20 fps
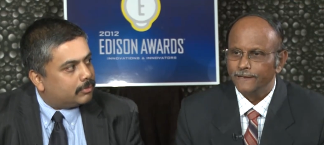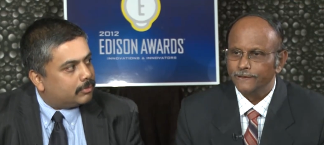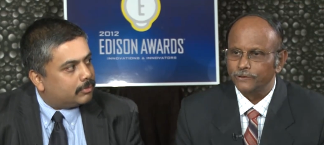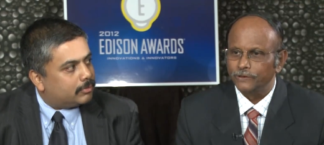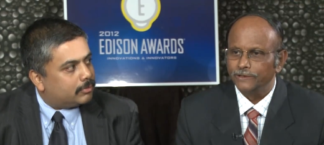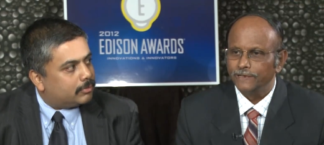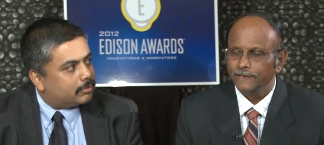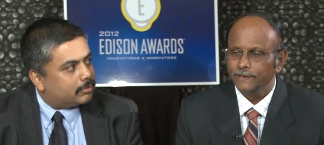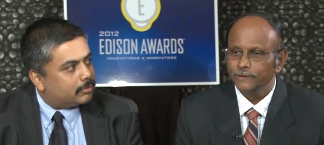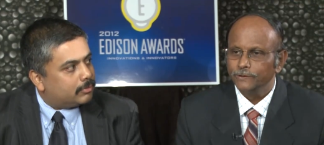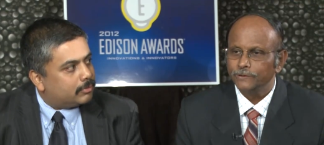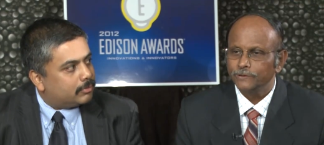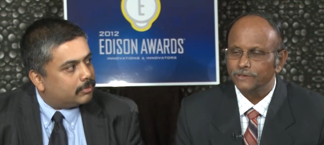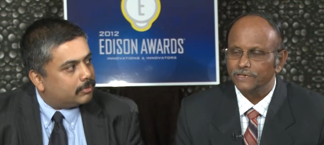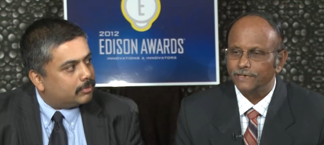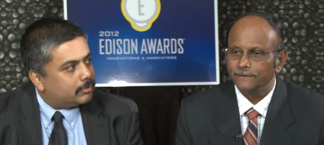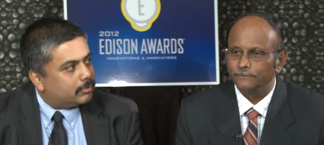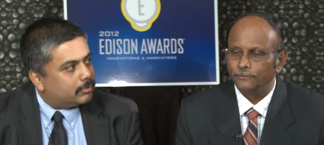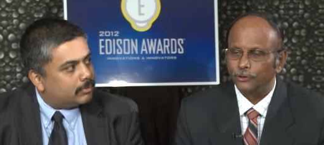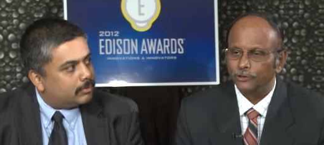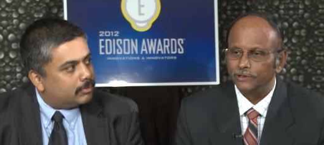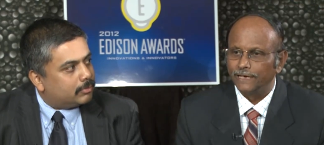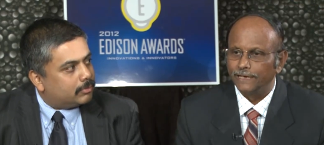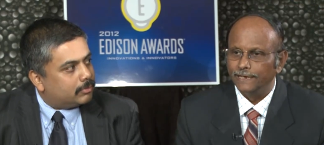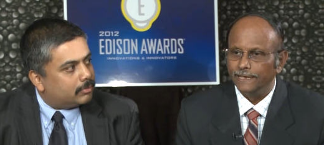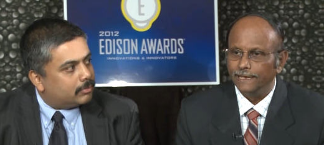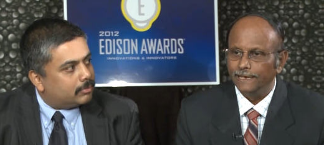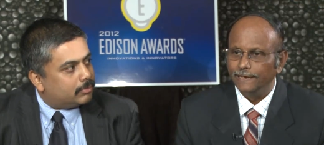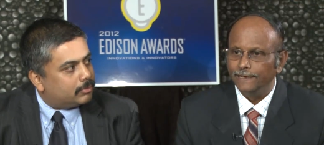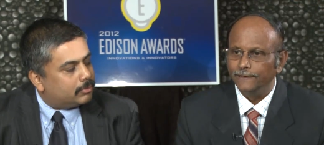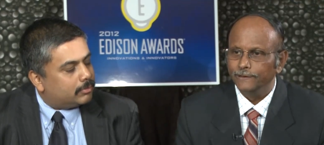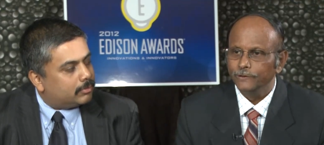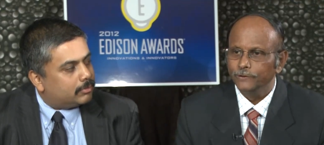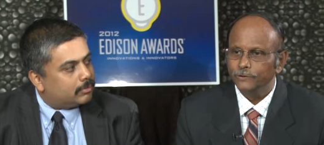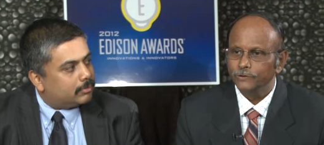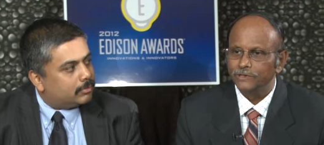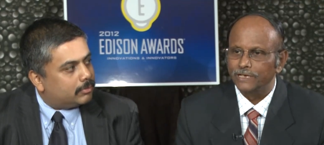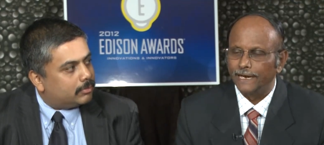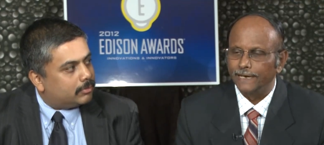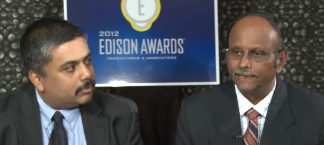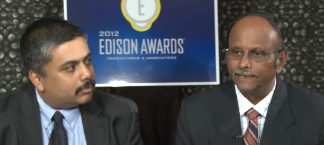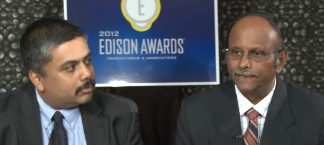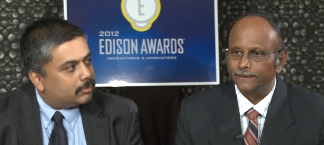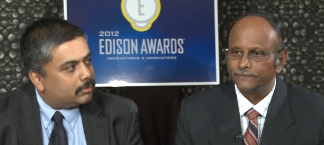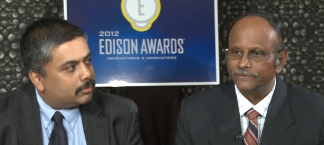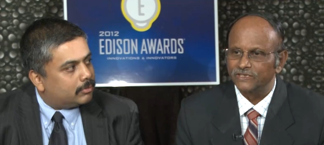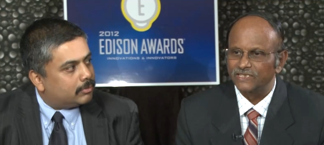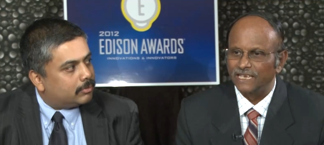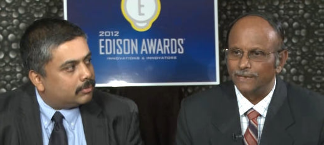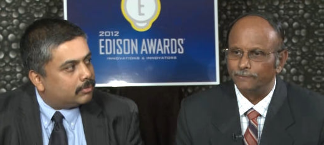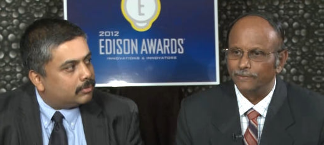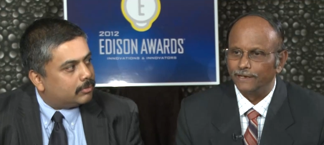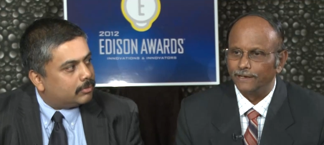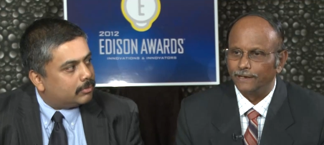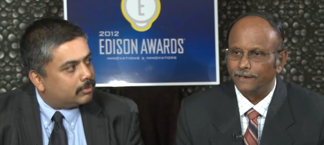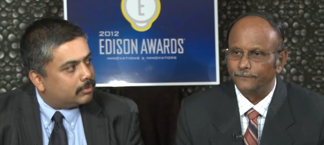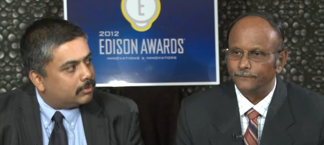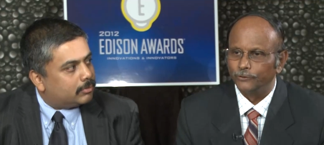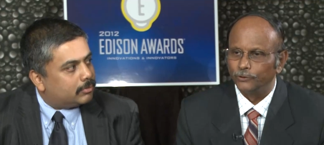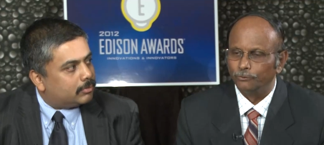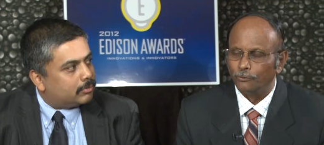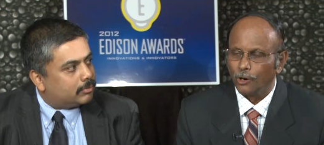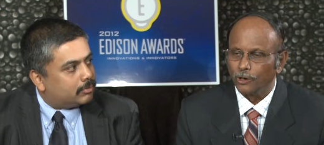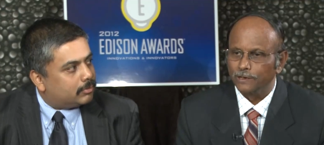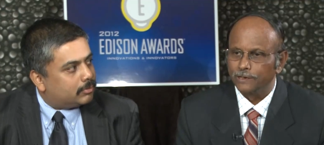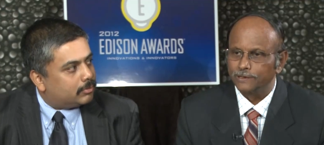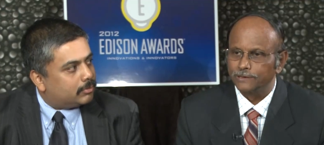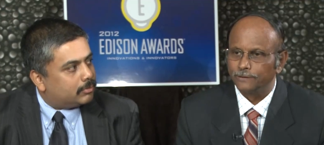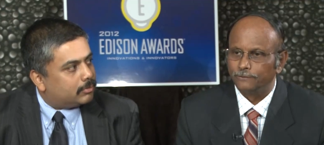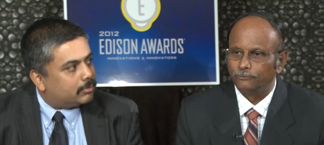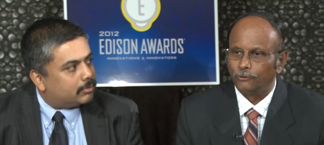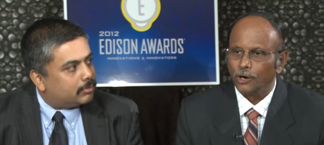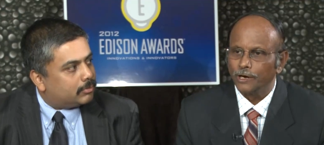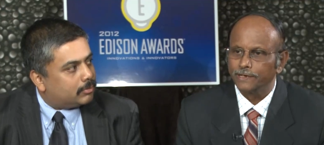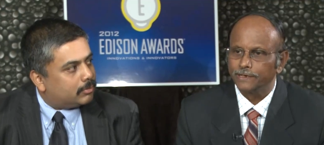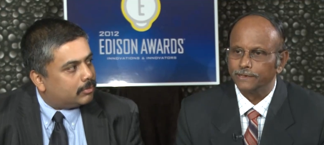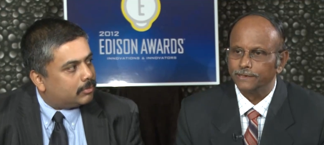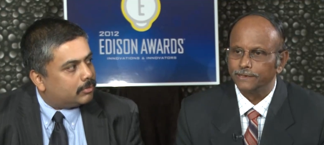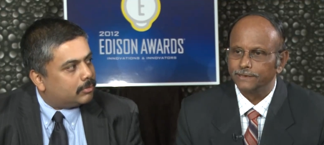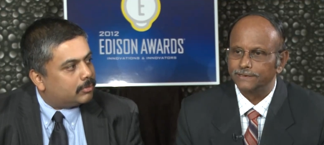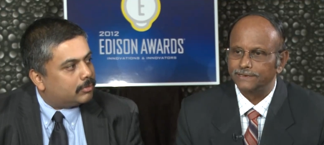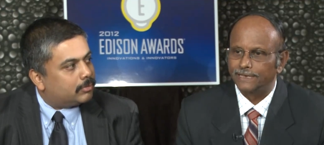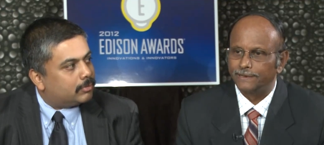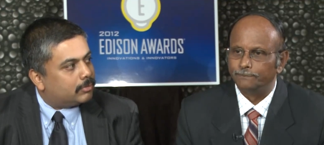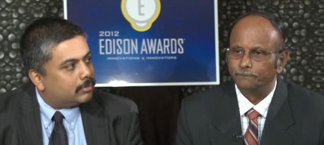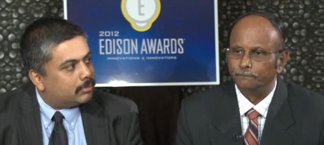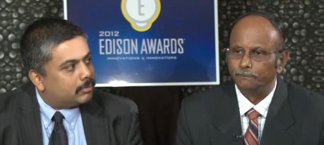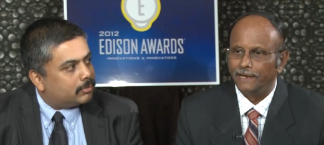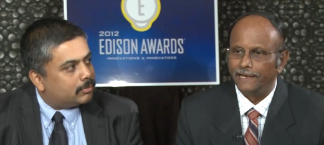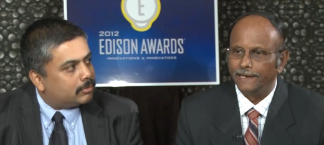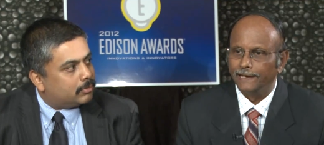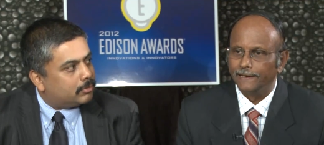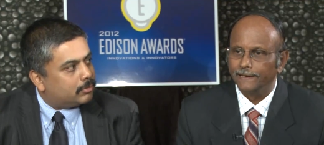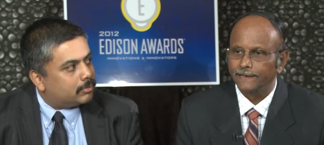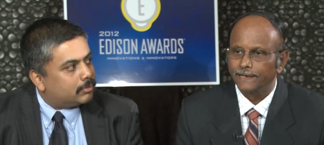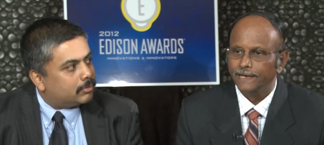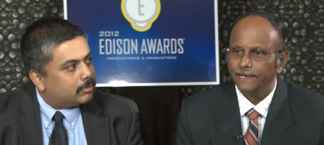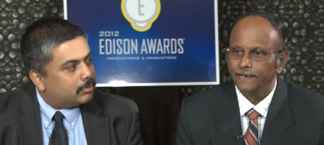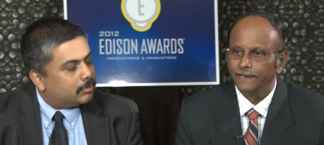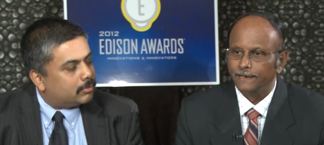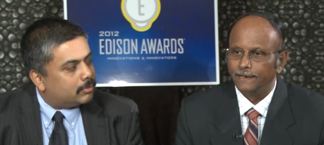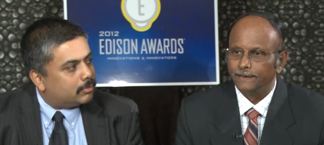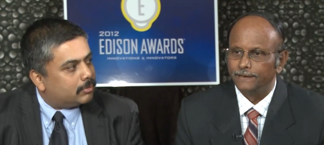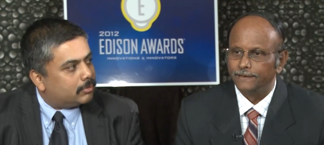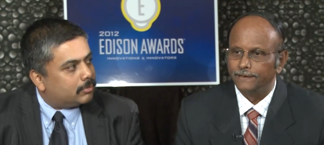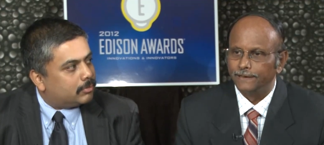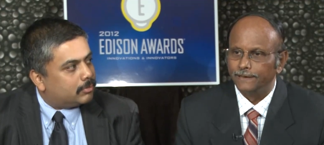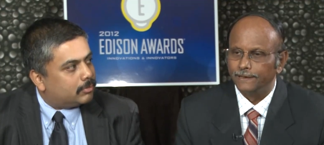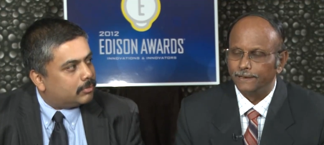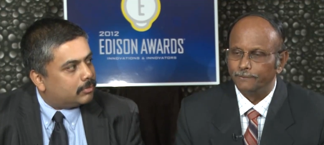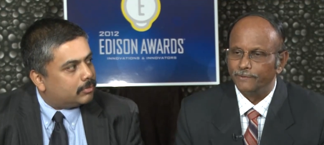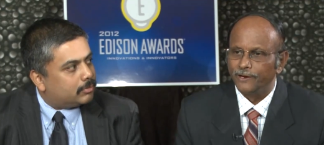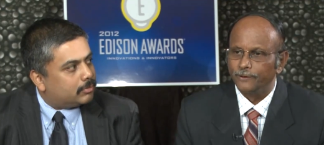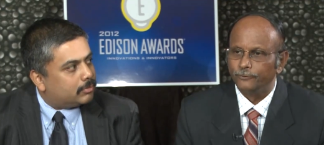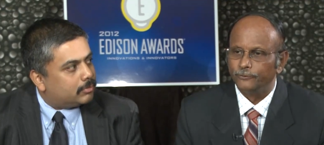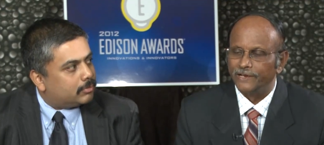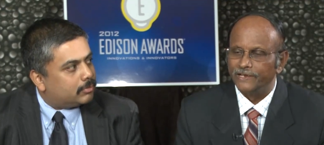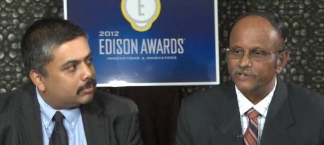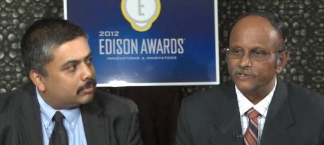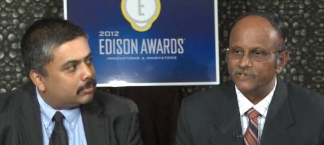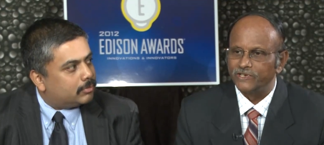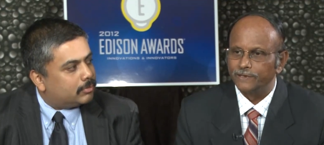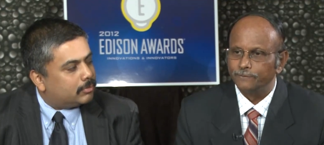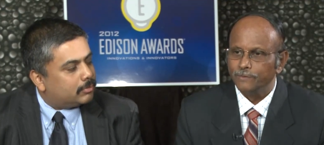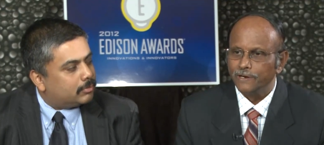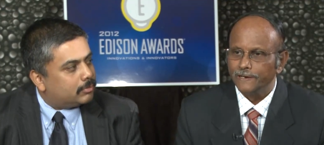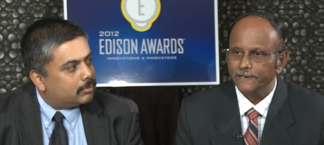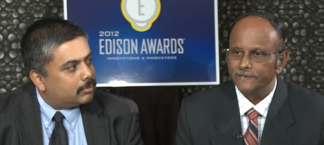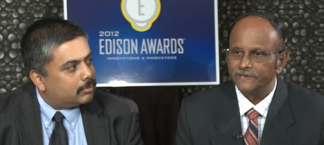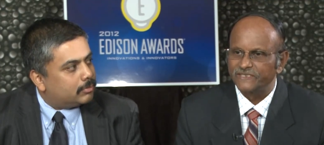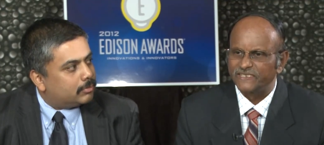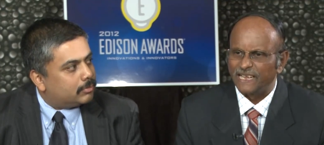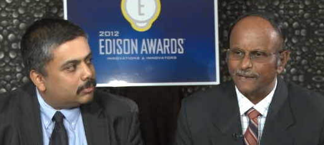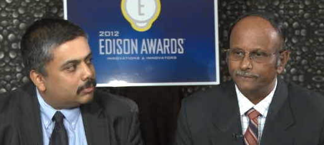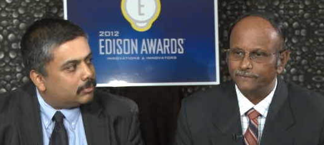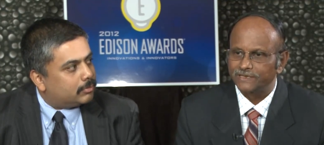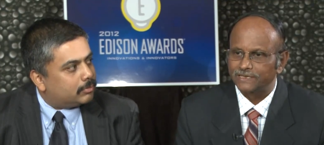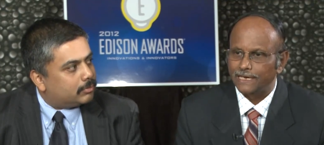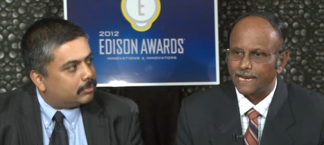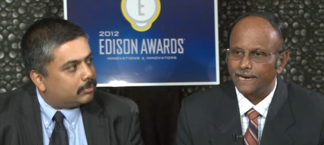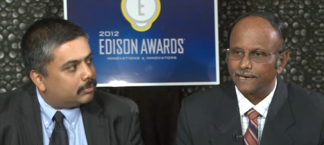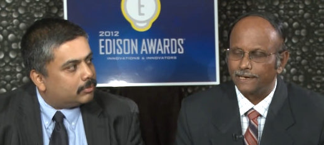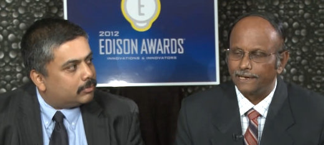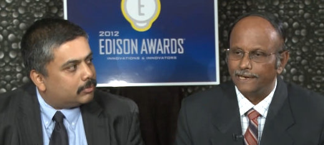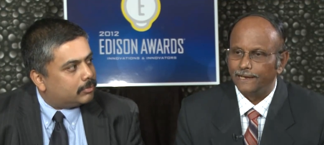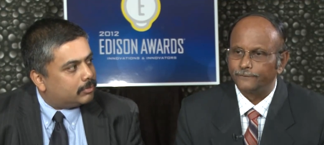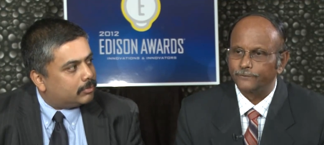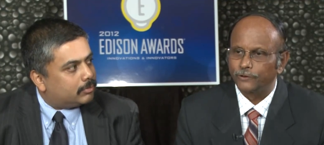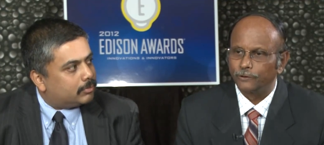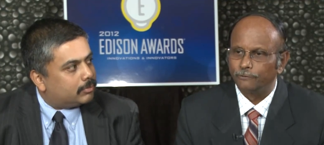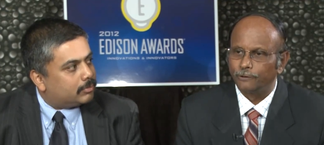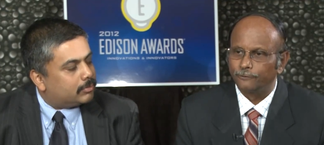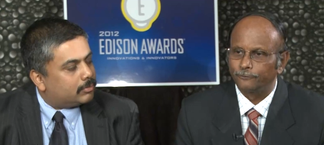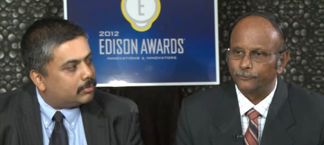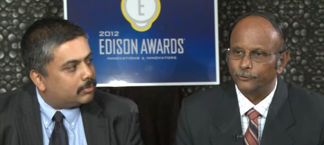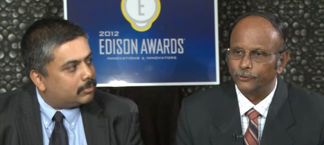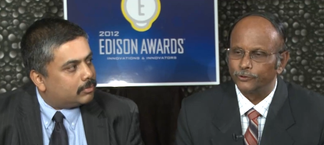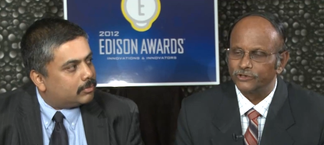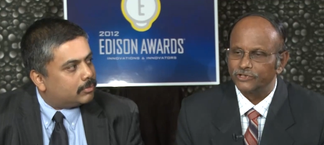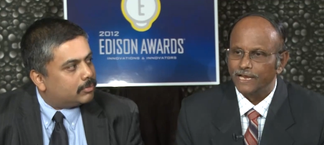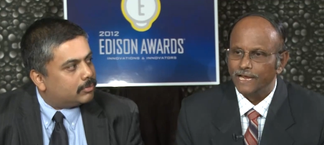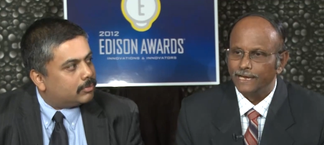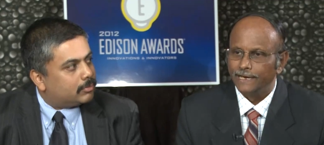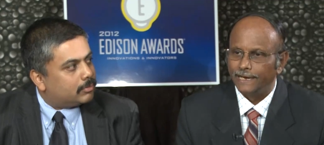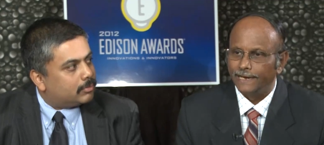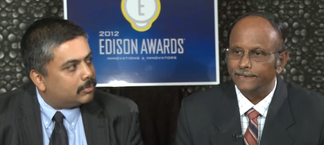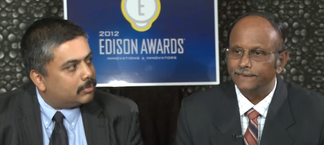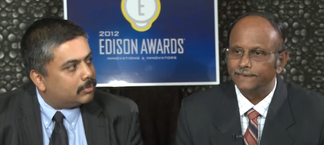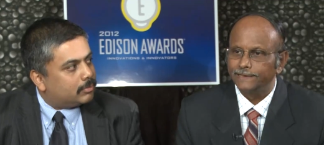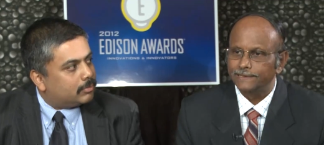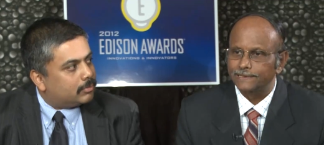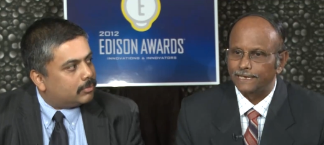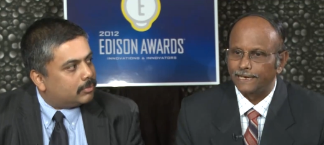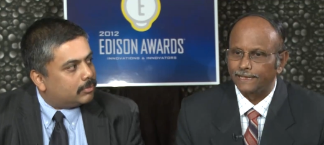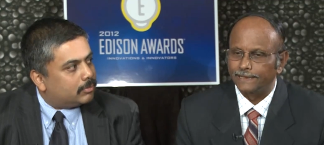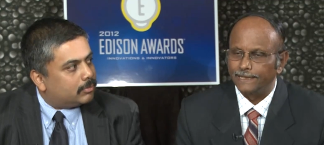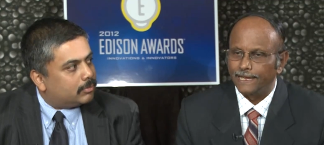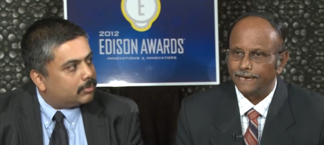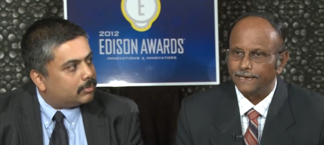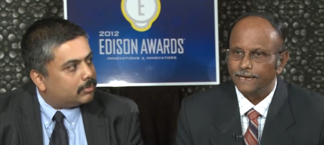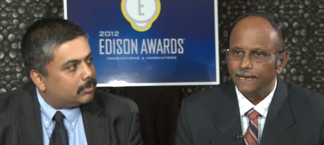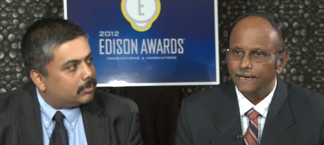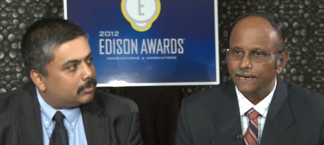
Speaker 1: So they use it for the daily use items, keeping a few bottles of water, some milk, uh, a little bit of vegetables, some slight leftover foods, and things like that.